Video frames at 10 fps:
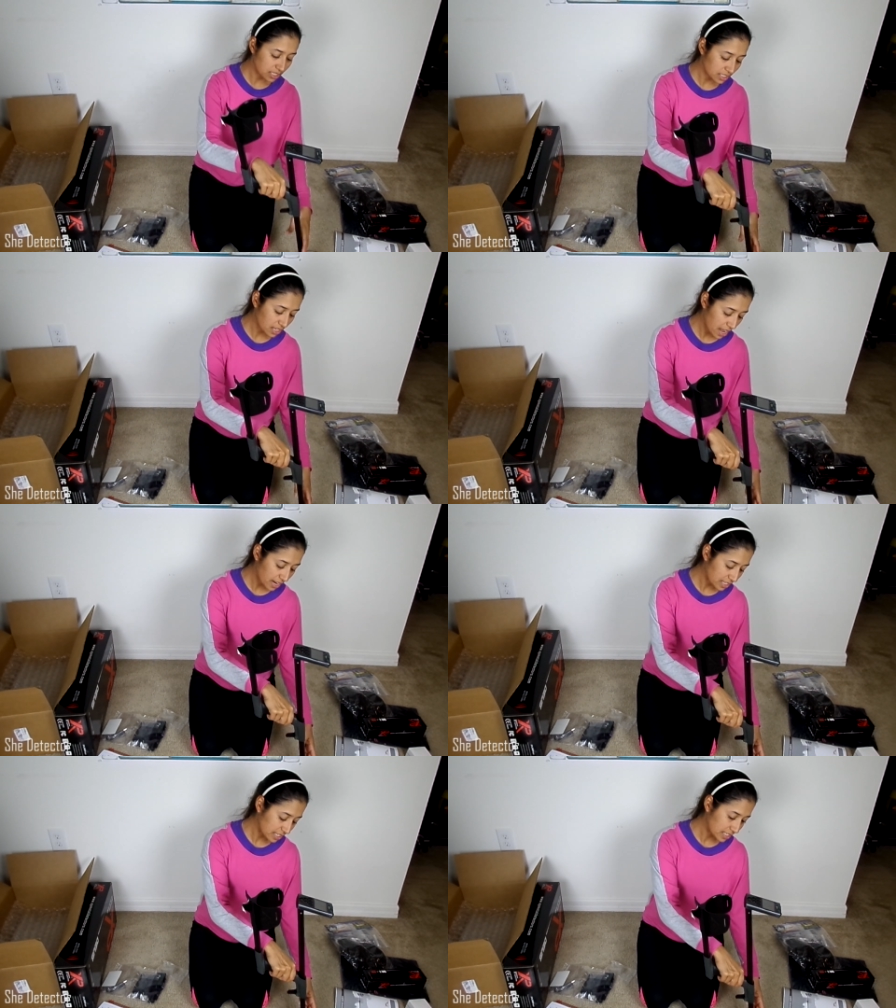
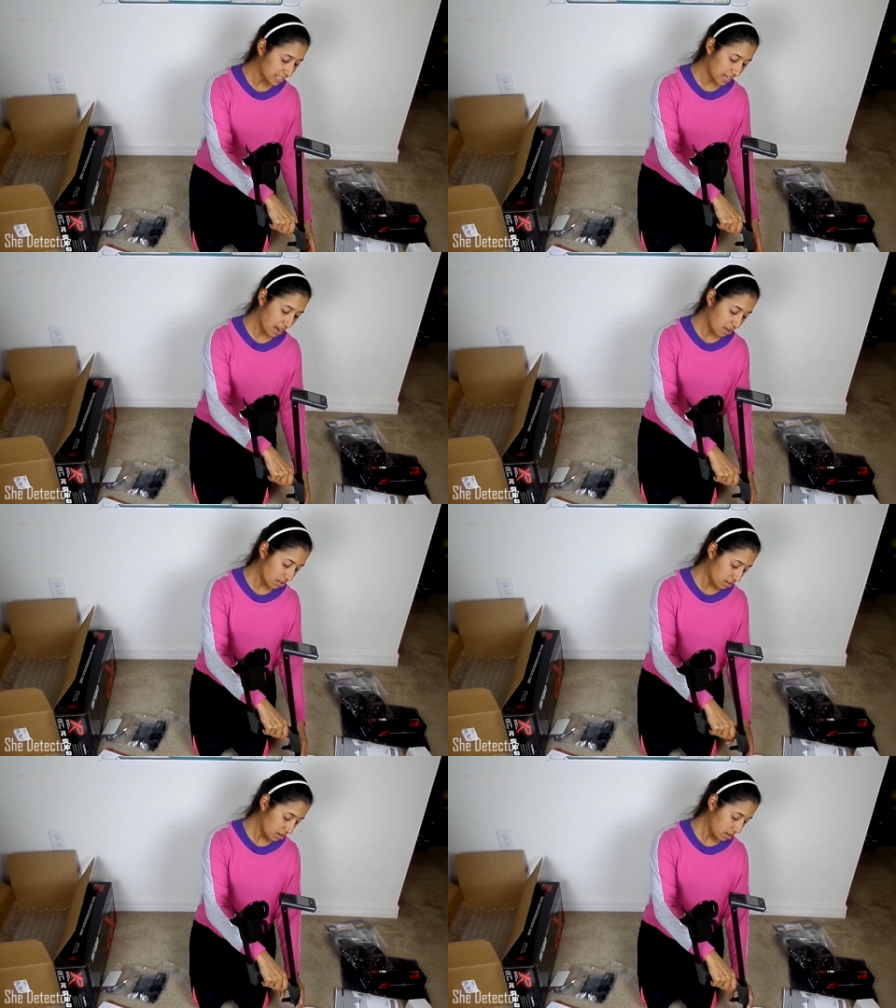slide this down
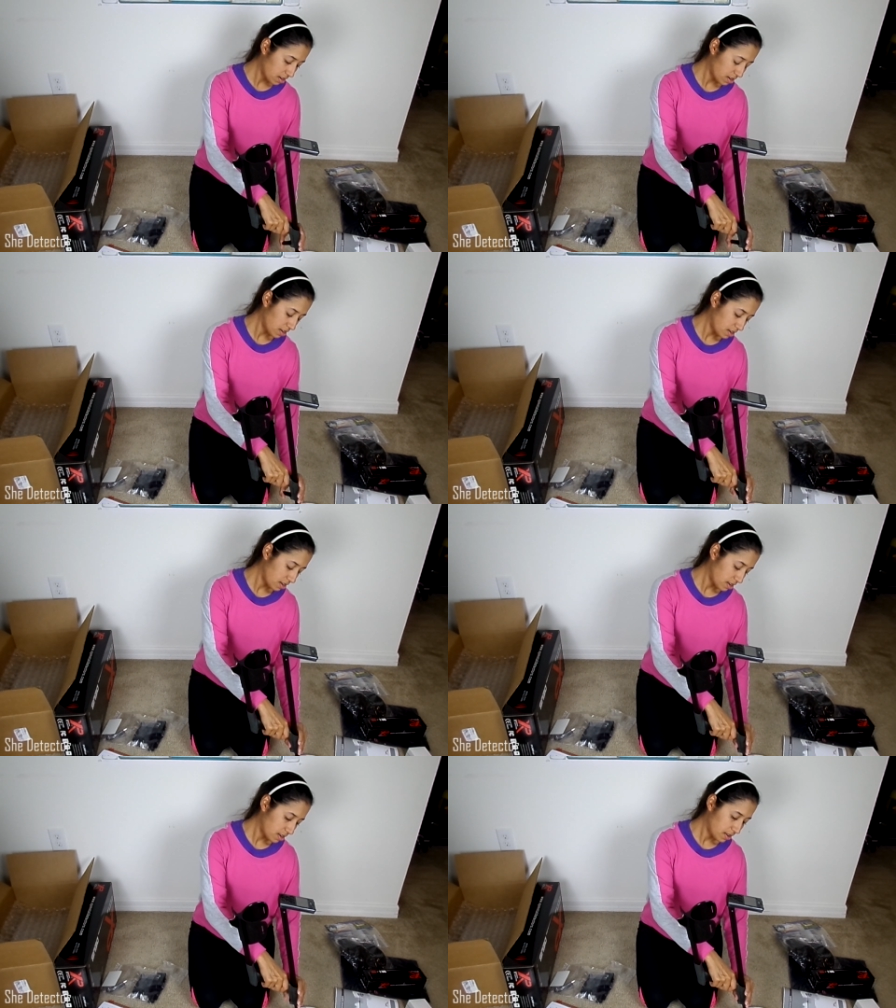
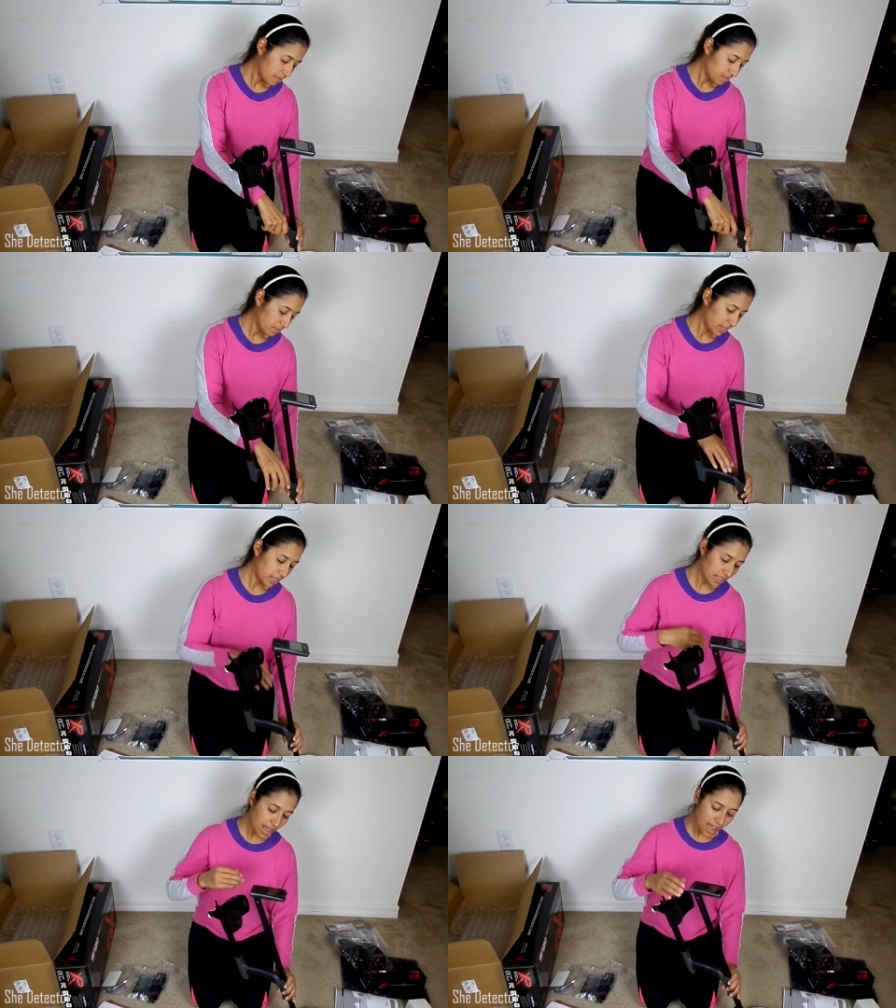
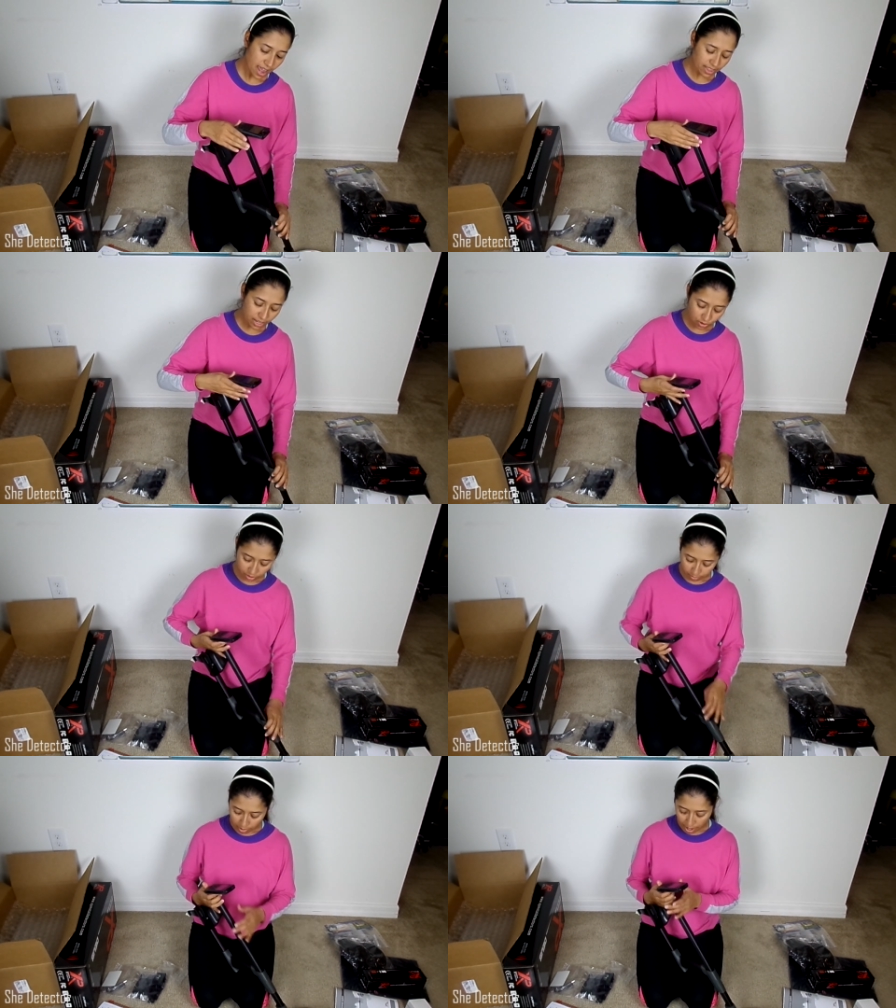like that, and then you
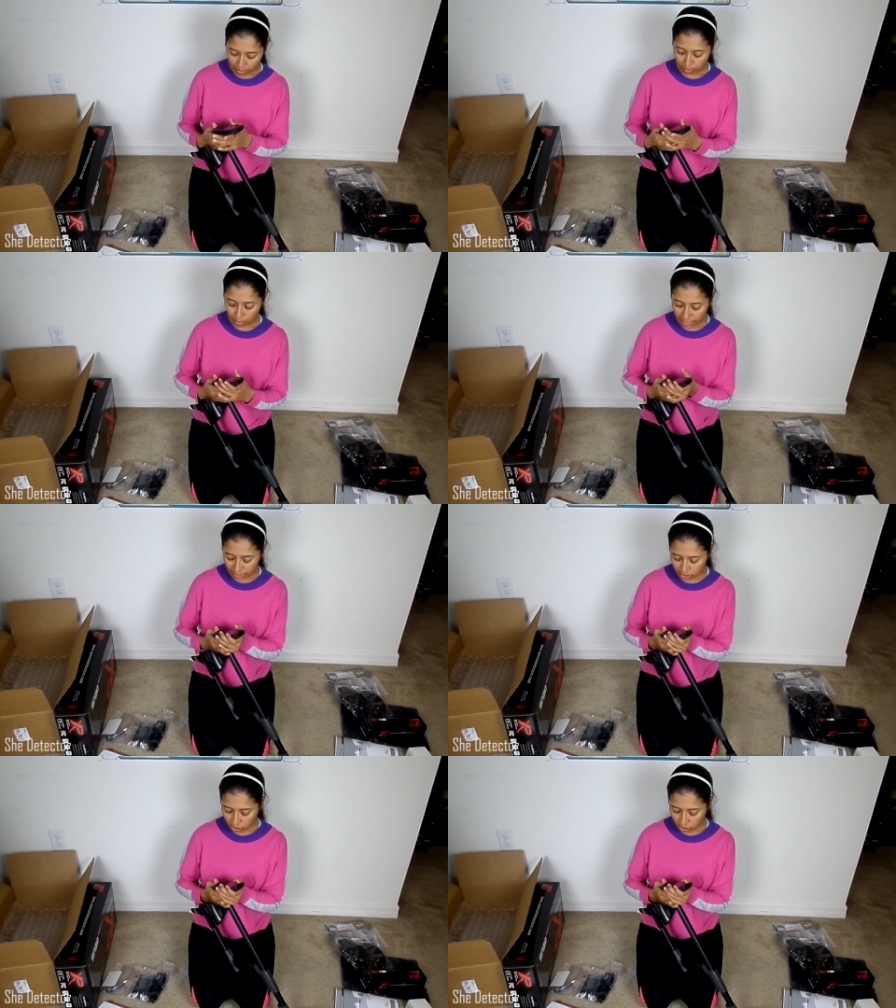can pop the brains